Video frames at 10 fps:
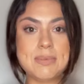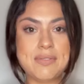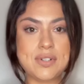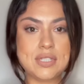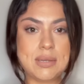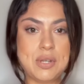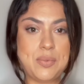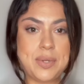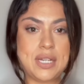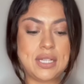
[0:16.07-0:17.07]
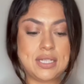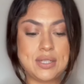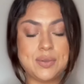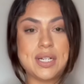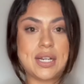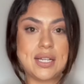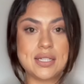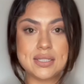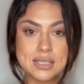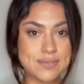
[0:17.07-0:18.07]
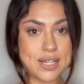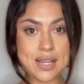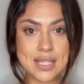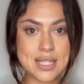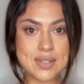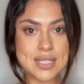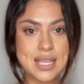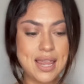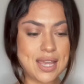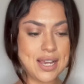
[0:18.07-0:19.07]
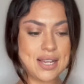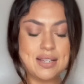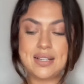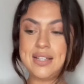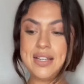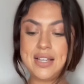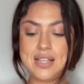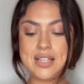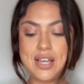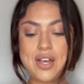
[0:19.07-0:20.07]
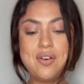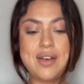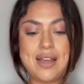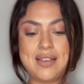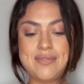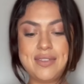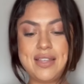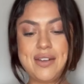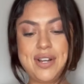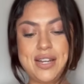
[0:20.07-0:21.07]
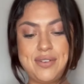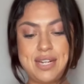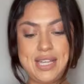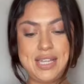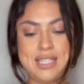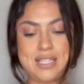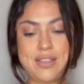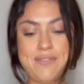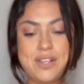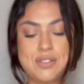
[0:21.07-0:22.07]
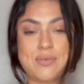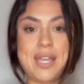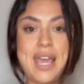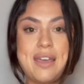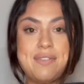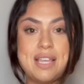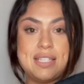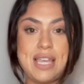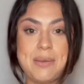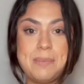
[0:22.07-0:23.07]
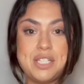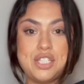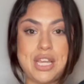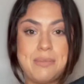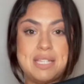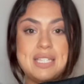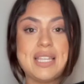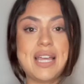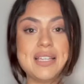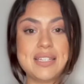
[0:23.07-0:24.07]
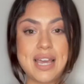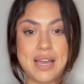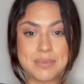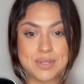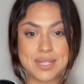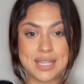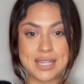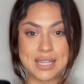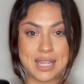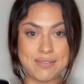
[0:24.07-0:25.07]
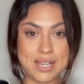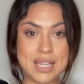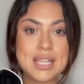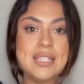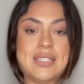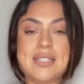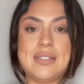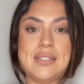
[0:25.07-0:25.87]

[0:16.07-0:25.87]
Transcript: my first time opening it, so we're gonna figure this out together. Oh, I already know what it is. So the first one we have is a pajama set. Absolutely loving it.